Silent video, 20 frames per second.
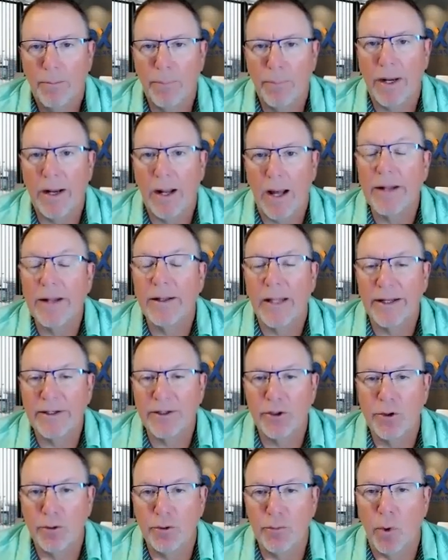But I'd like
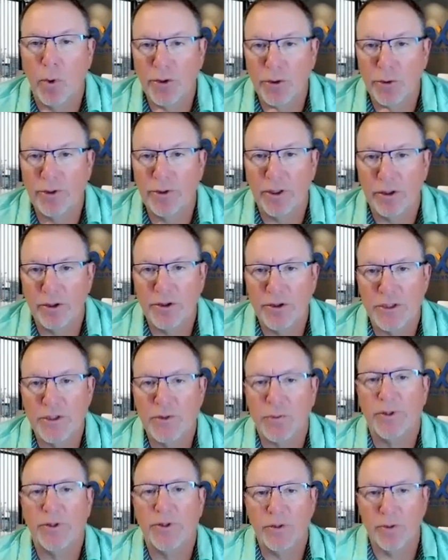to do more due
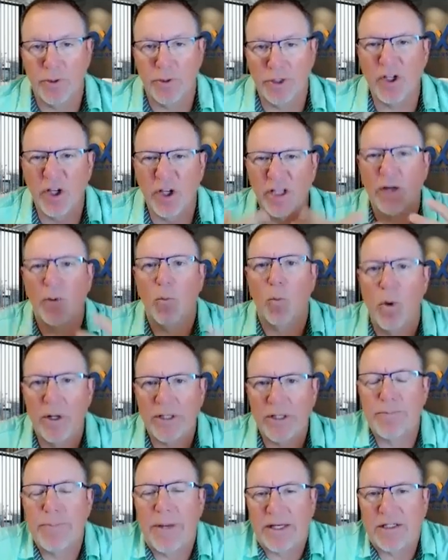diligence with you and look at
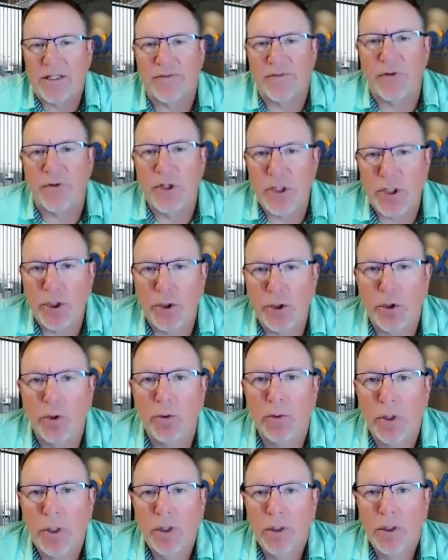what's best for
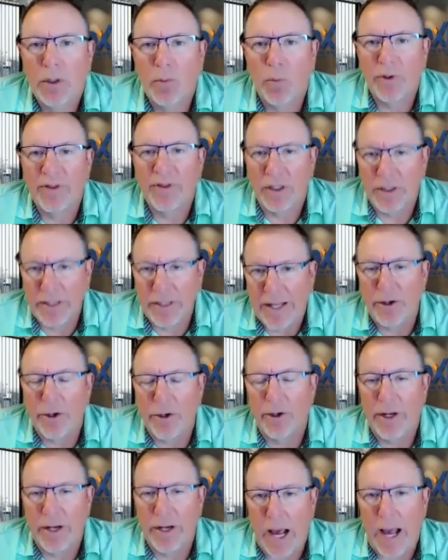you with the
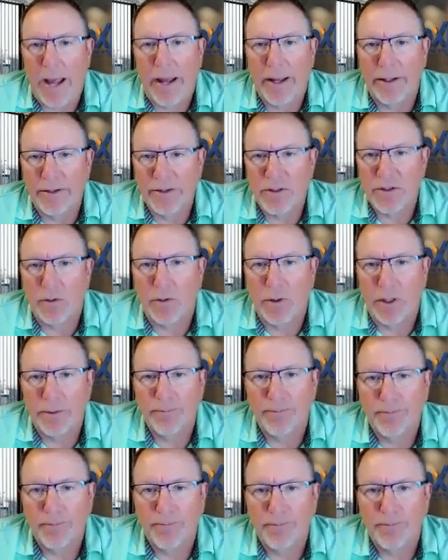lender and I and so on.